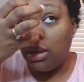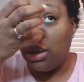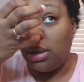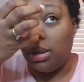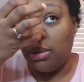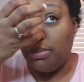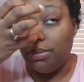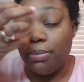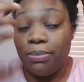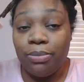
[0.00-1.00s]

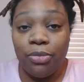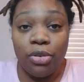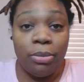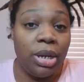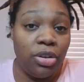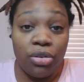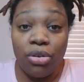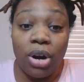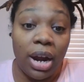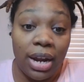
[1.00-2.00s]
um, for me to
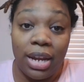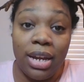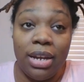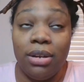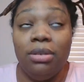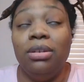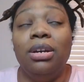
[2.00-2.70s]
cry again.